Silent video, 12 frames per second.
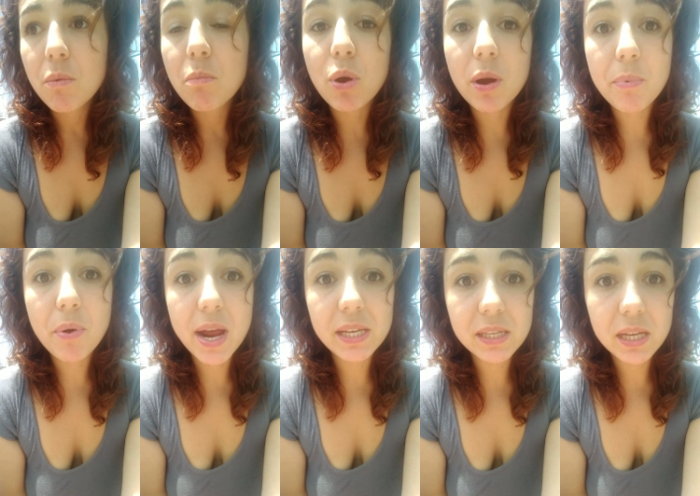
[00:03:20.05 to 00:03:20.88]
more
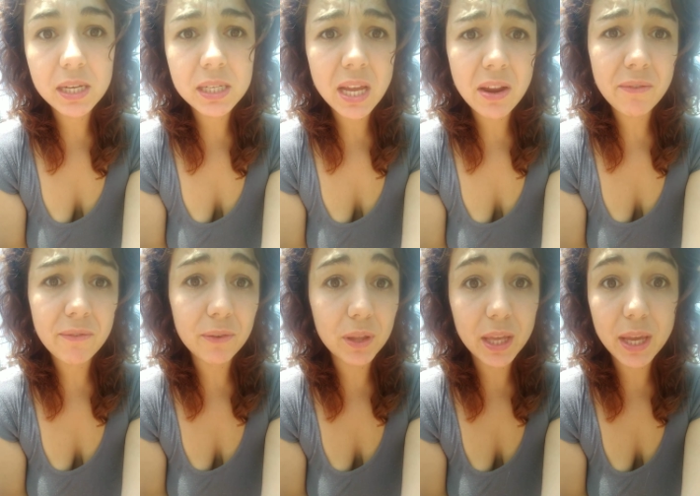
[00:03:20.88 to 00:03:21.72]
present and
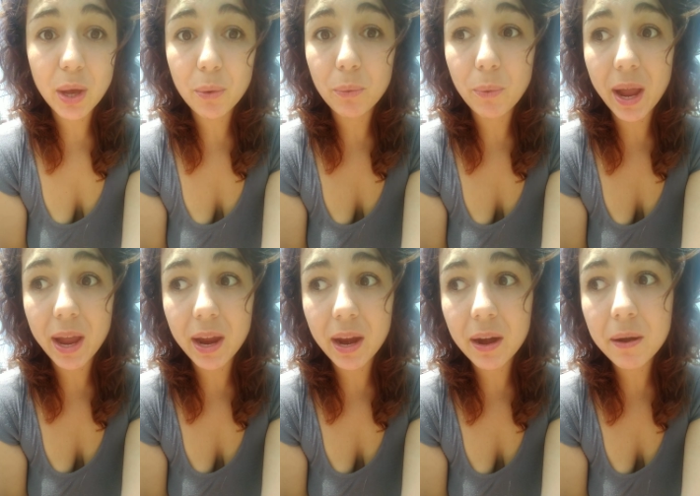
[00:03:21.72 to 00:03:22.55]
fully
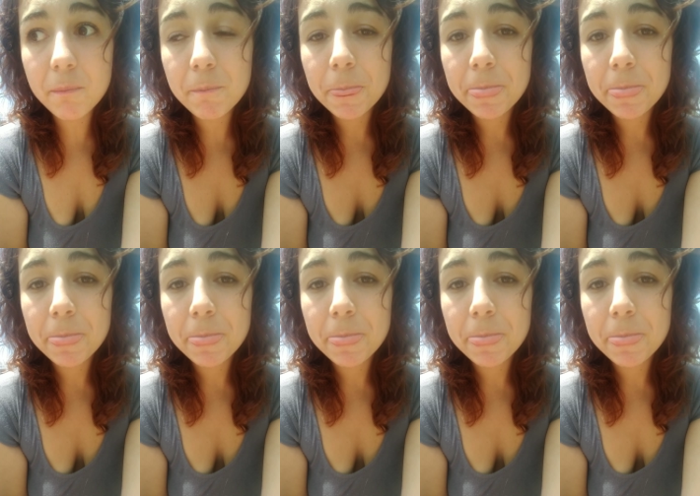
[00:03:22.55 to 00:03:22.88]
aware.